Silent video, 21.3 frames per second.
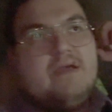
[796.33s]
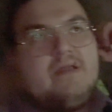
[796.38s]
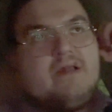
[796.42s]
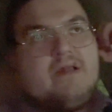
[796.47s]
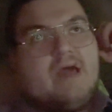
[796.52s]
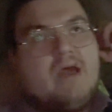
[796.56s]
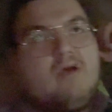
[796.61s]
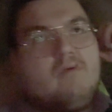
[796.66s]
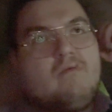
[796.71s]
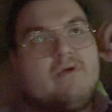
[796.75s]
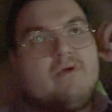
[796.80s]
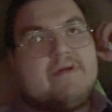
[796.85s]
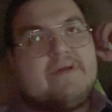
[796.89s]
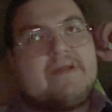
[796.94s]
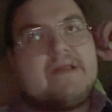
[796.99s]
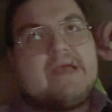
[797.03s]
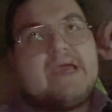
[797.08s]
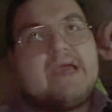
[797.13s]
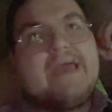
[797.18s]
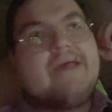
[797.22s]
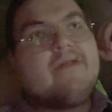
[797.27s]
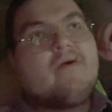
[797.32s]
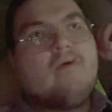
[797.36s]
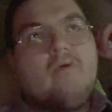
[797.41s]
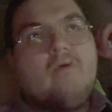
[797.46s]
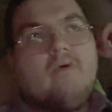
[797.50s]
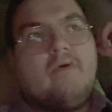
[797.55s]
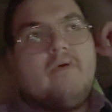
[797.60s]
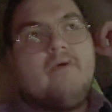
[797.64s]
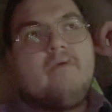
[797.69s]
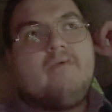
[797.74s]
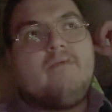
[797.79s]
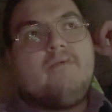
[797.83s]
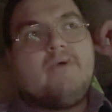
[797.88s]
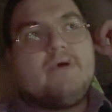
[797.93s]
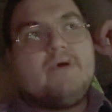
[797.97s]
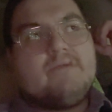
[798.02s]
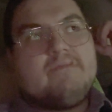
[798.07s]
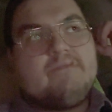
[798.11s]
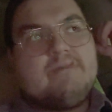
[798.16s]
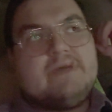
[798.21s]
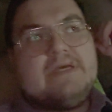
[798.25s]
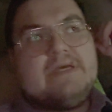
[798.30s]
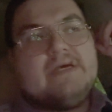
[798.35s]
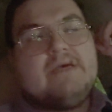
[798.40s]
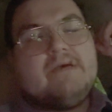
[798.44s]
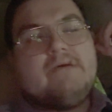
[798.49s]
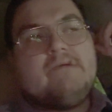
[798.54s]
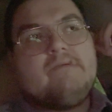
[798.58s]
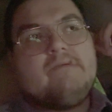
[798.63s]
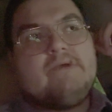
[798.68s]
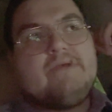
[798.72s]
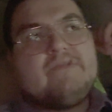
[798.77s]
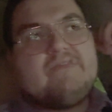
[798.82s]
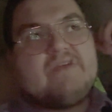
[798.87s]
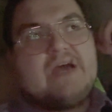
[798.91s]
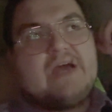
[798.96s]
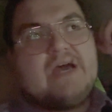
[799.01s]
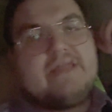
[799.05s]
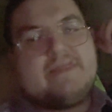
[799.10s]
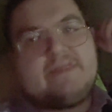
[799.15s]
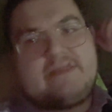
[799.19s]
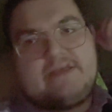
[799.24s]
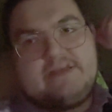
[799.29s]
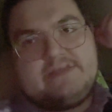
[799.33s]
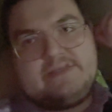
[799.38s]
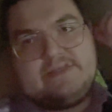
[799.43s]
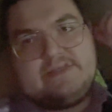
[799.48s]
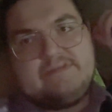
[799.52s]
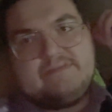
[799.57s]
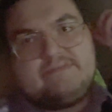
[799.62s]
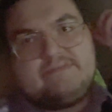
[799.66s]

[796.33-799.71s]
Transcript: Not worried at all, one bit. We've got this.